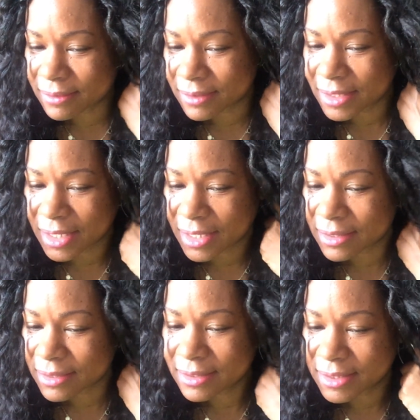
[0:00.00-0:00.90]
yeah,
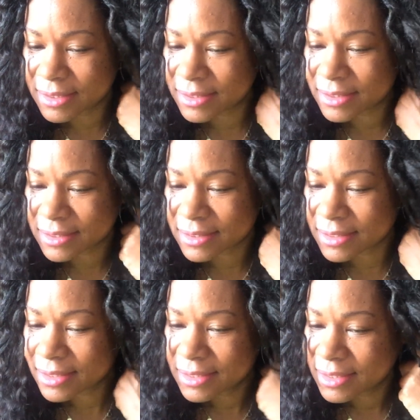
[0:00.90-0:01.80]
he's just,
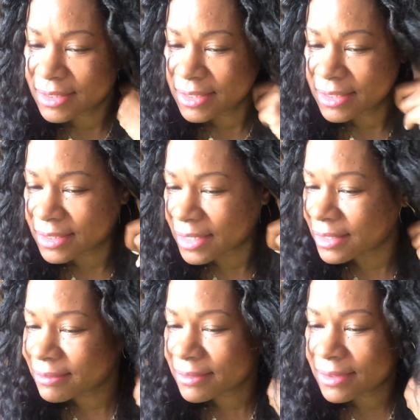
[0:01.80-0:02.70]
I
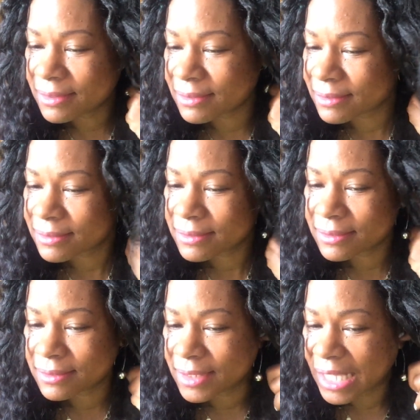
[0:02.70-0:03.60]
don't know.
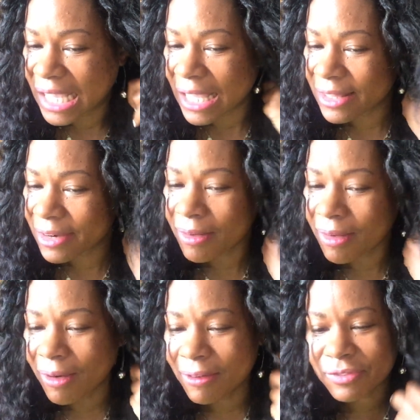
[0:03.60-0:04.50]
They're
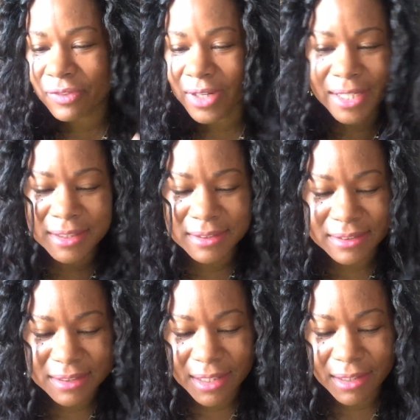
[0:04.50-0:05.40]
all
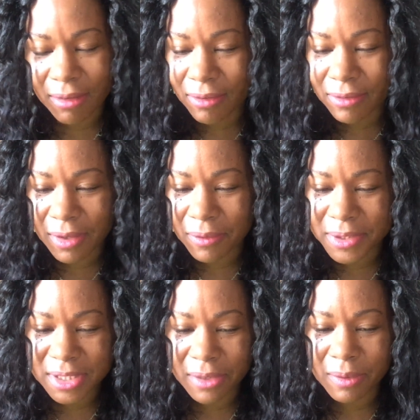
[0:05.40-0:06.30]
friends. They all know
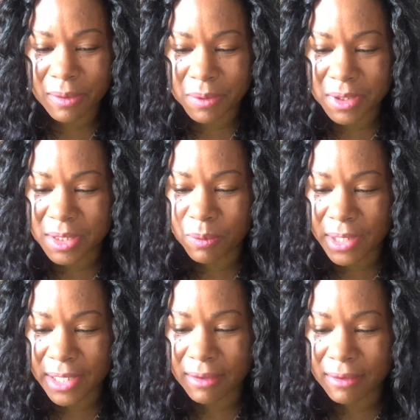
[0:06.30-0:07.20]
each other really
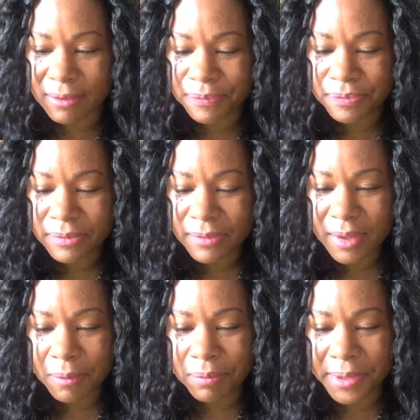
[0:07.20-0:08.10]
well.
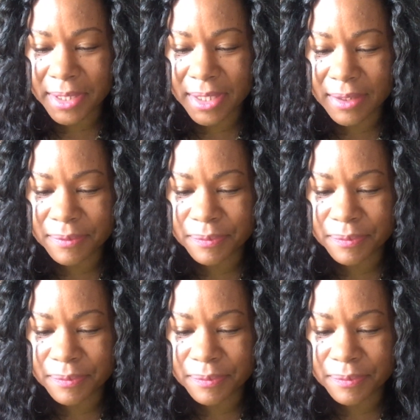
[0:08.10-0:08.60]
But